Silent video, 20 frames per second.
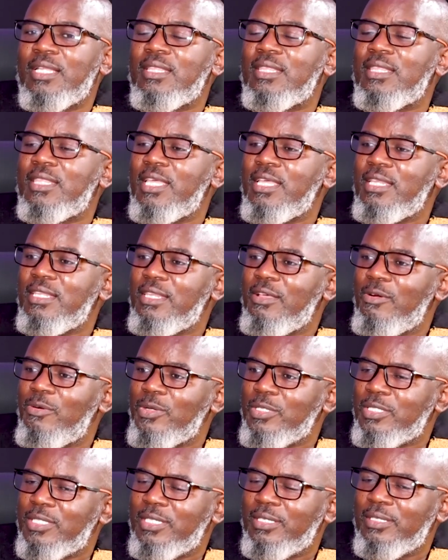Then there
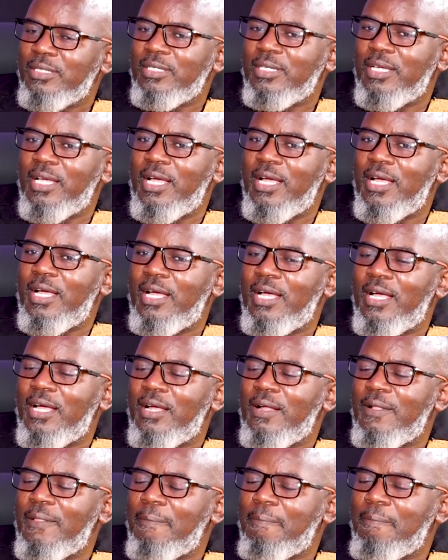was,
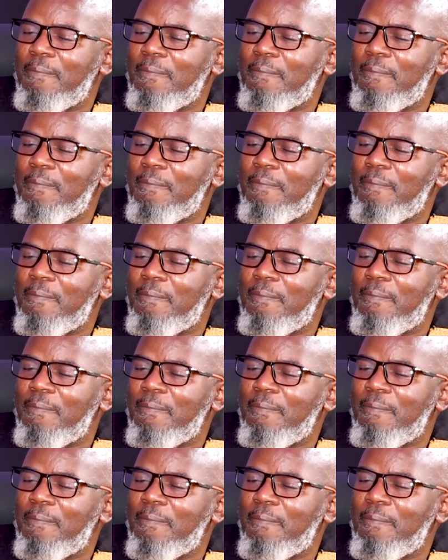at